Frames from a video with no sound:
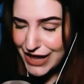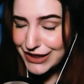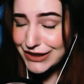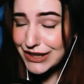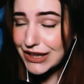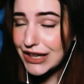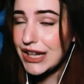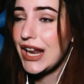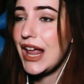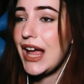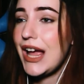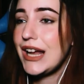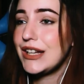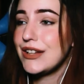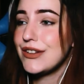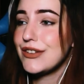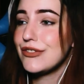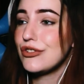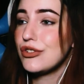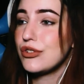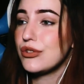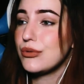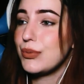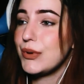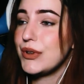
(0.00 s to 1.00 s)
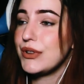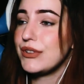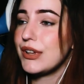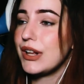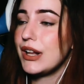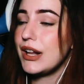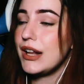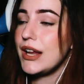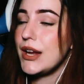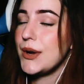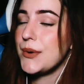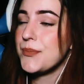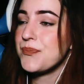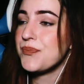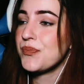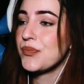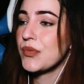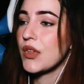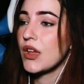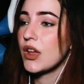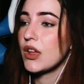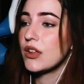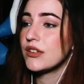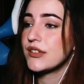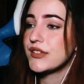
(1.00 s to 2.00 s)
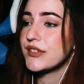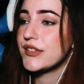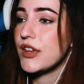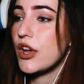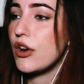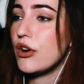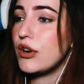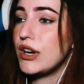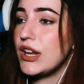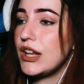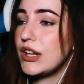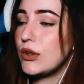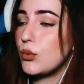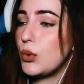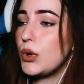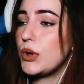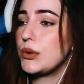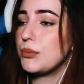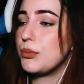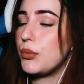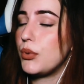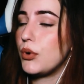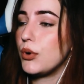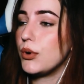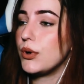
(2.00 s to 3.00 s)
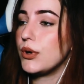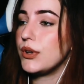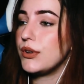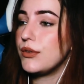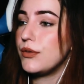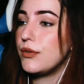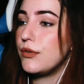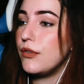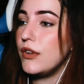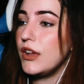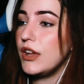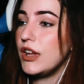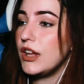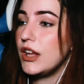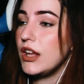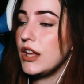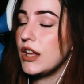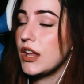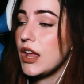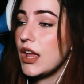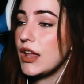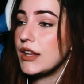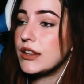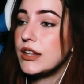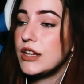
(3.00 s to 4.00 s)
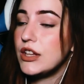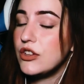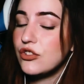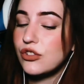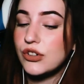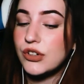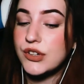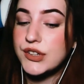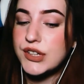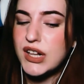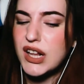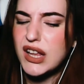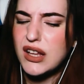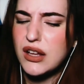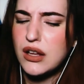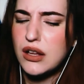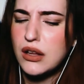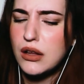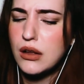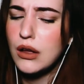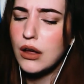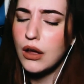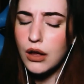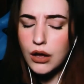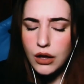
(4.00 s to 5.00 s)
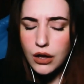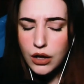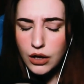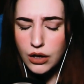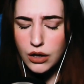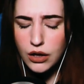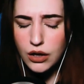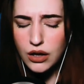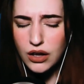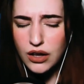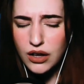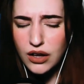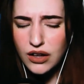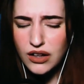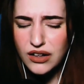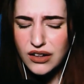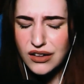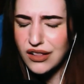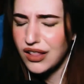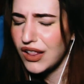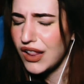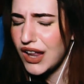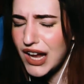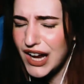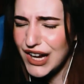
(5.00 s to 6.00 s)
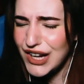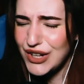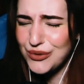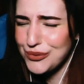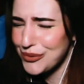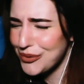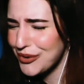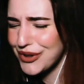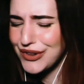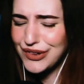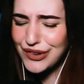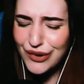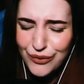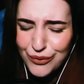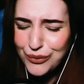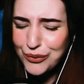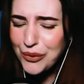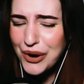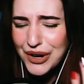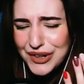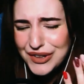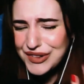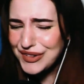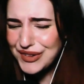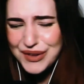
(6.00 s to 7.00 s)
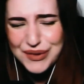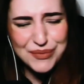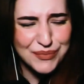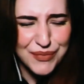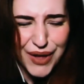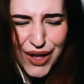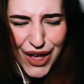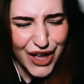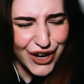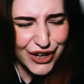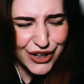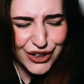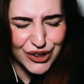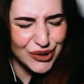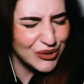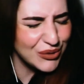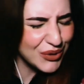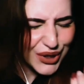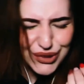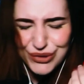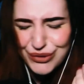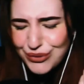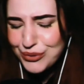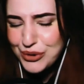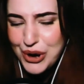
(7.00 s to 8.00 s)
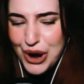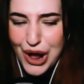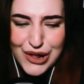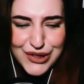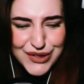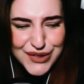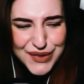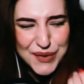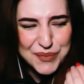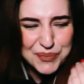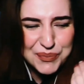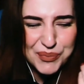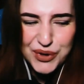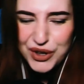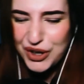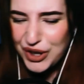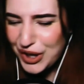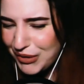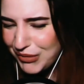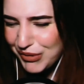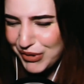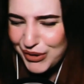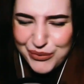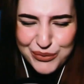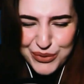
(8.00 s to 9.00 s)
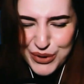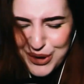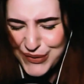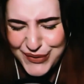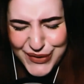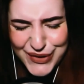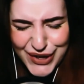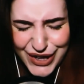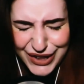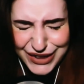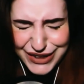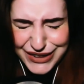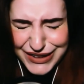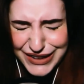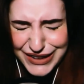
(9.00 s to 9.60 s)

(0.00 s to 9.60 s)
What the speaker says: and Light is just basically staring at one point, thinking, and teacher is like, Light, what's the matter? What's the problem with you?